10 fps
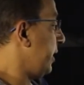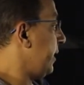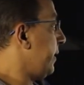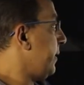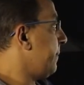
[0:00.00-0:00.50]

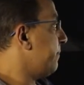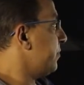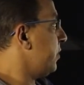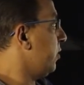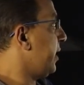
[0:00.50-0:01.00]

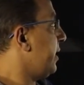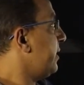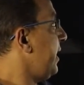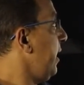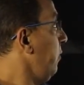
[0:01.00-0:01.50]
Okay,
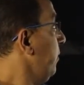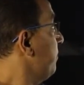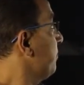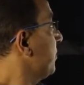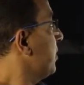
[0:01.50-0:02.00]

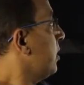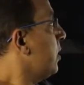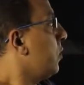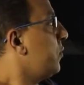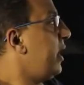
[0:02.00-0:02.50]
now
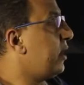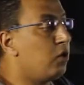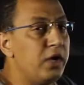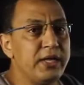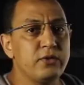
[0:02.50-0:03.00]
we are
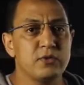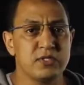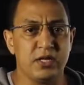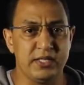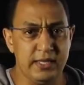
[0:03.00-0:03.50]
going to
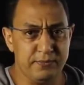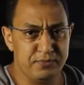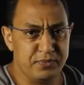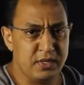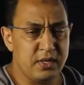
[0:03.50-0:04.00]
study
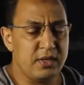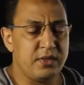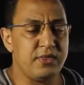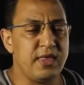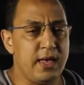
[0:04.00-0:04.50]

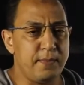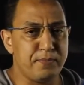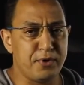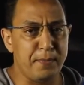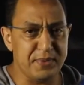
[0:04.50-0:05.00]
the
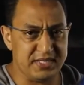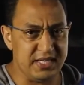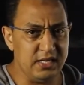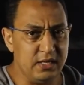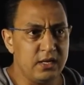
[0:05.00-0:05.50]

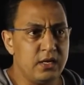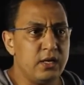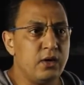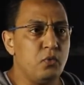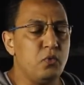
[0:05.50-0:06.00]
property
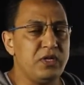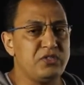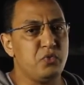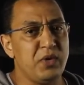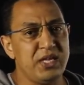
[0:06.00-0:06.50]

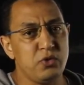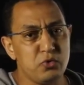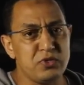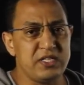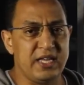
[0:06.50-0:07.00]
which we
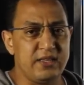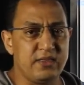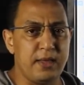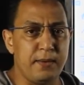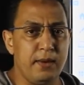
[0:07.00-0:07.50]
use
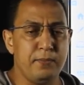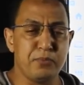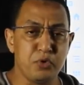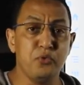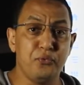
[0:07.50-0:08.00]
in the
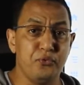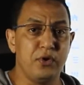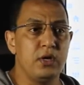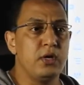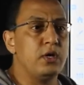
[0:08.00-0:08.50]
proof,
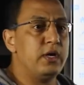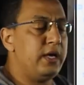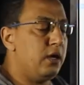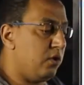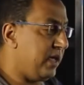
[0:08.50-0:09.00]

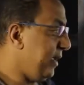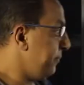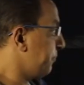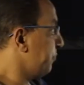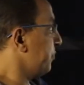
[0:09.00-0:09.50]

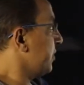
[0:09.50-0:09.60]
okay?